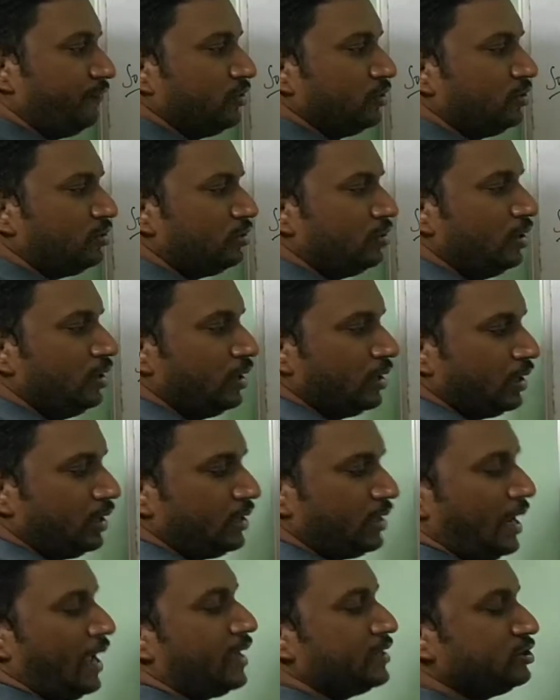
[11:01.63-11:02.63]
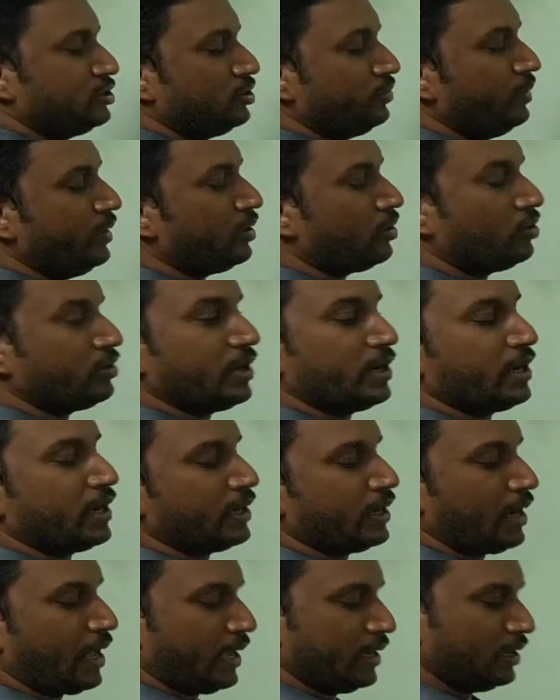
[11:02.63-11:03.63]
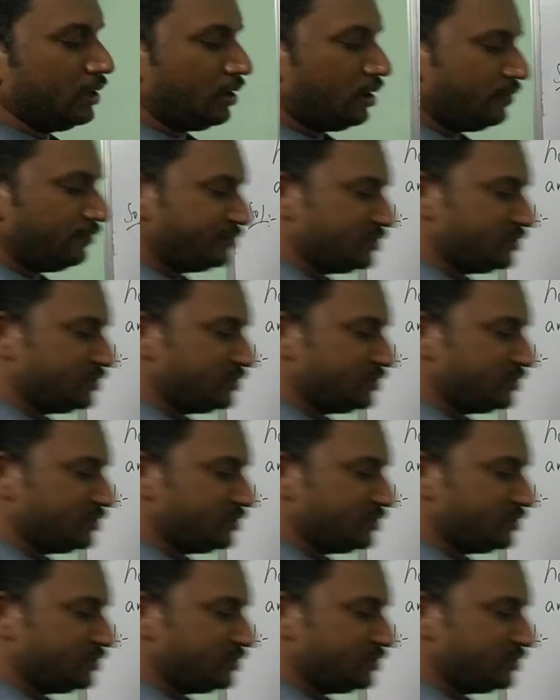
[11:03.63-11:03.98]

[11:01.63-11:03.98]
view, it has to be rotated at an angle of